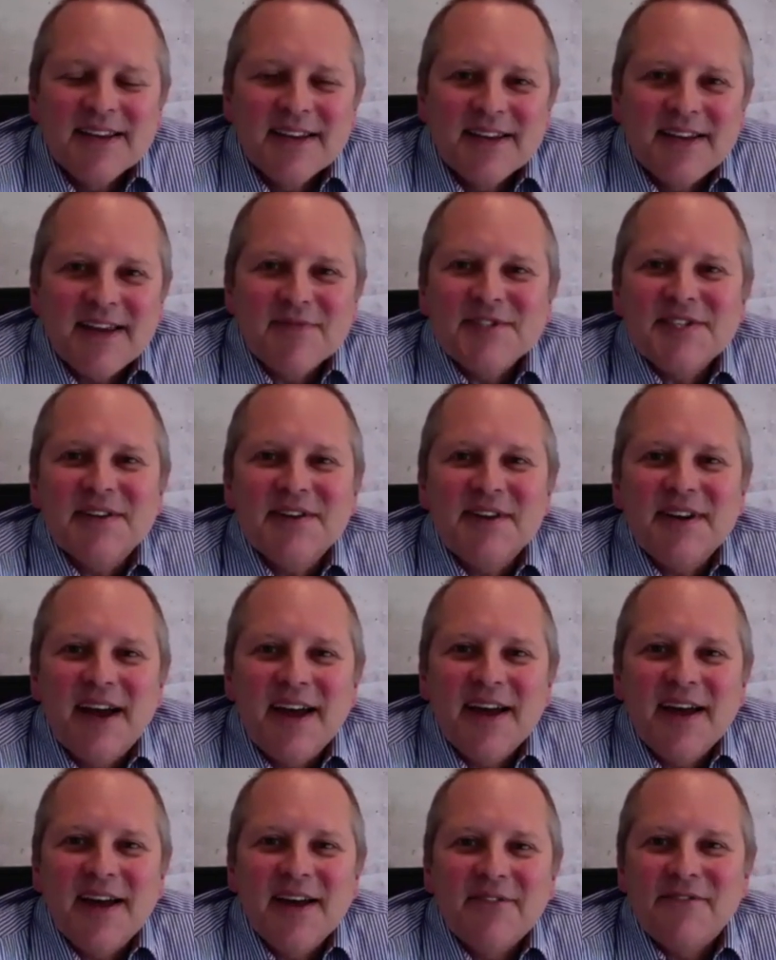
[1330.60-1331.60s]
Give us
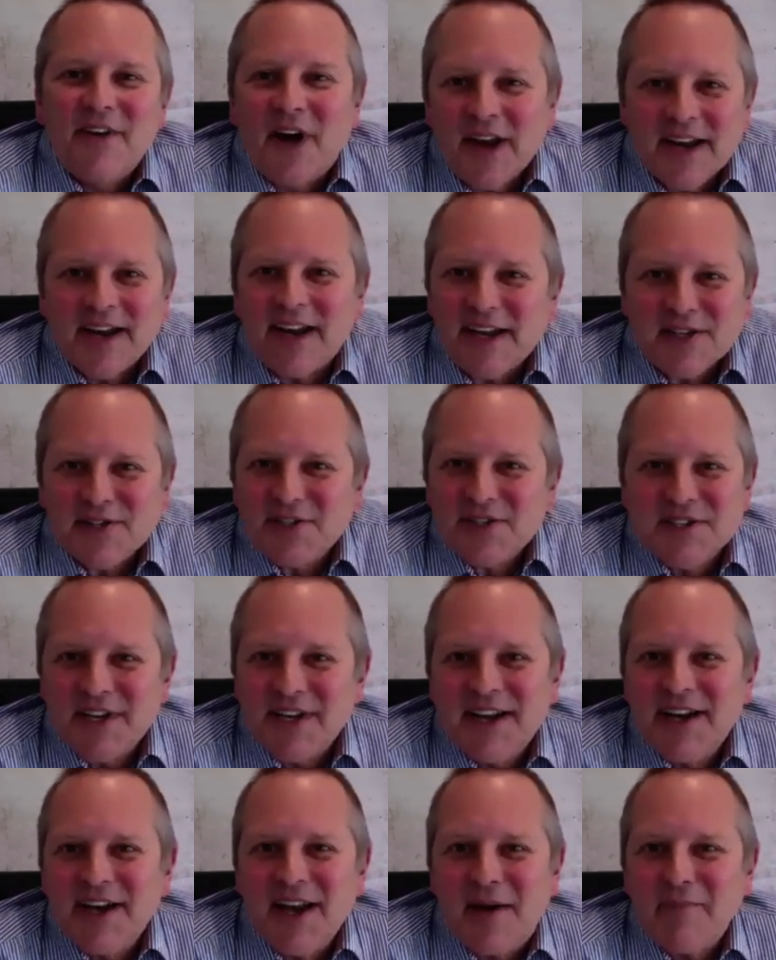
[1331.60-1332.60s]
finally just a
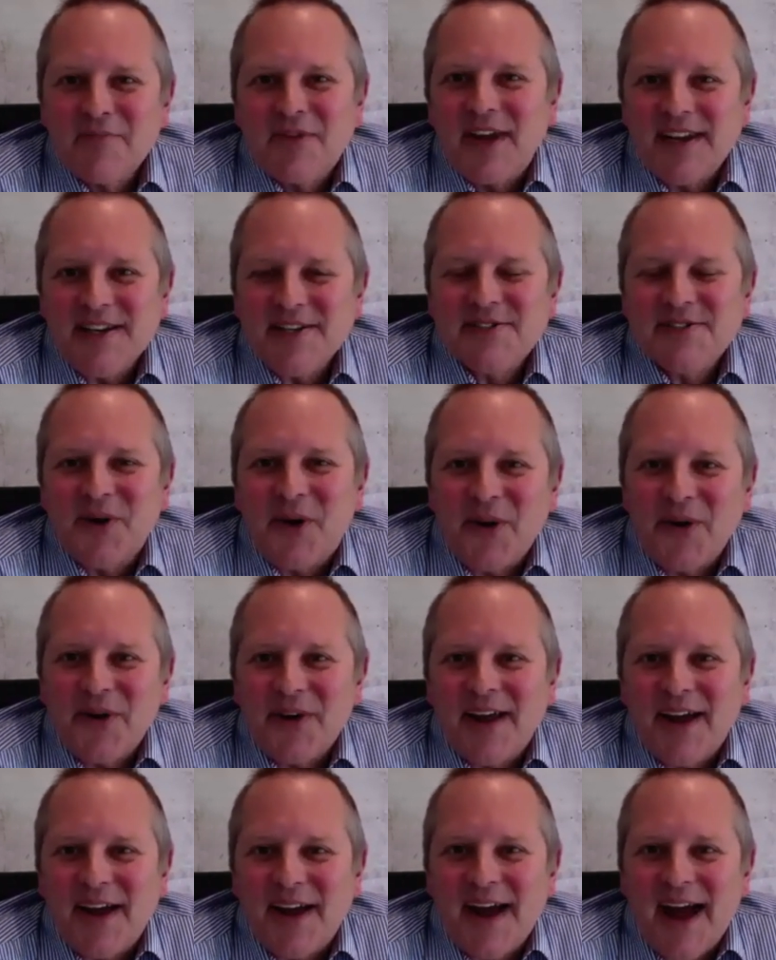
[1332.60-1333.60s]
little update
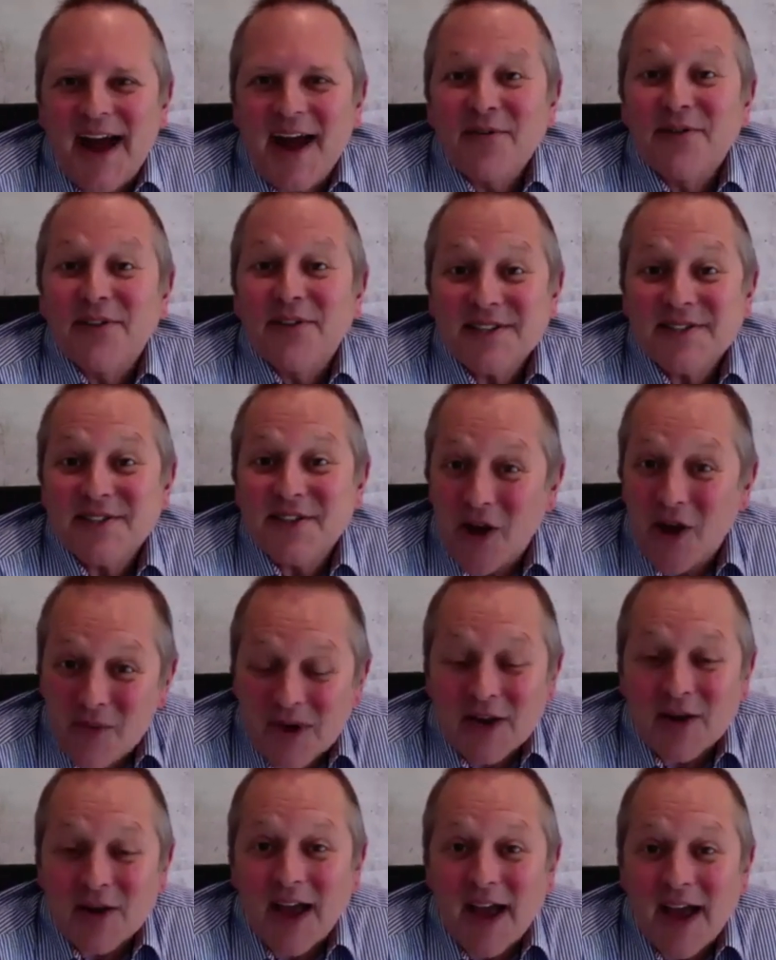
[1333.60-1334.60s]
on how things are
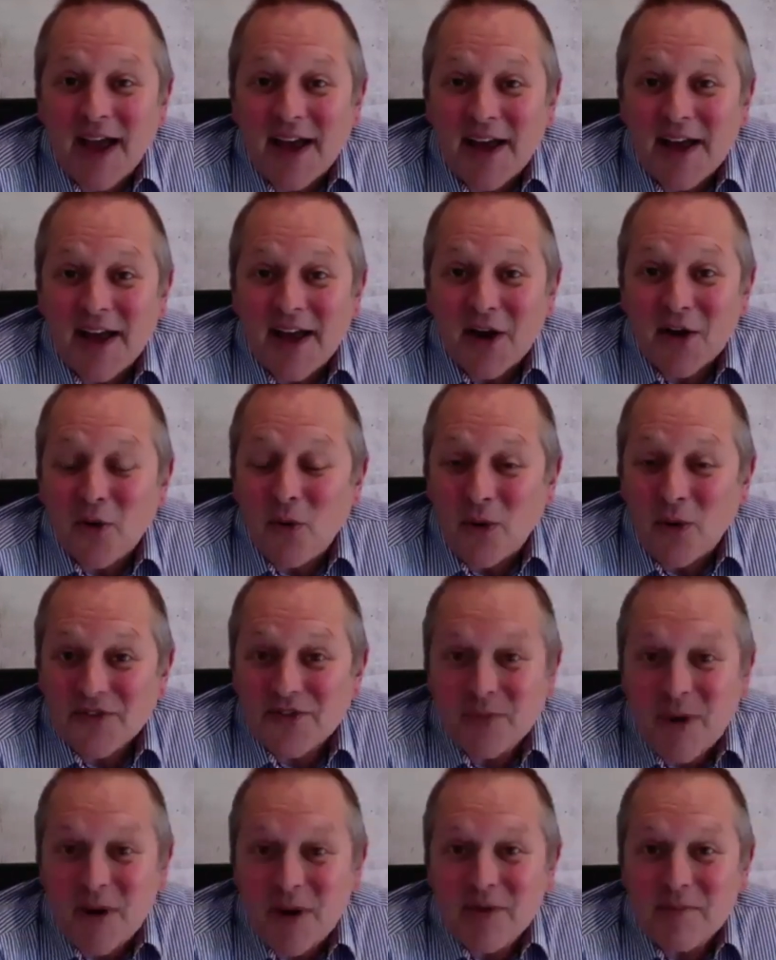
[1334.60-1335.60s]
going at
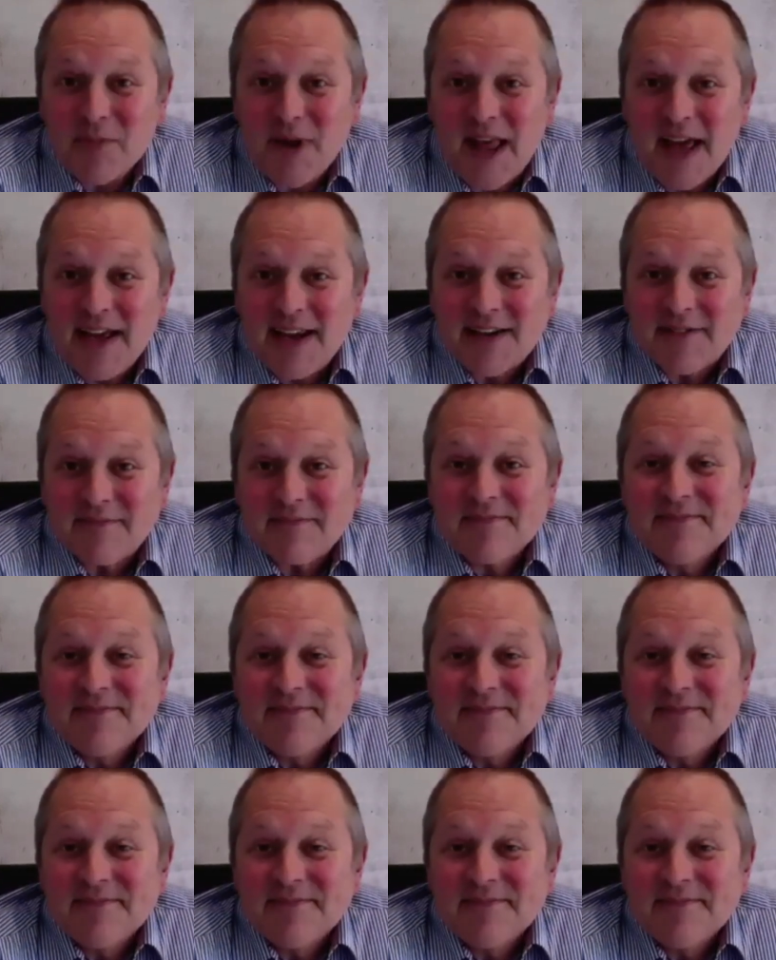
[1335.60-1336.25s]
Quantum up in Milan.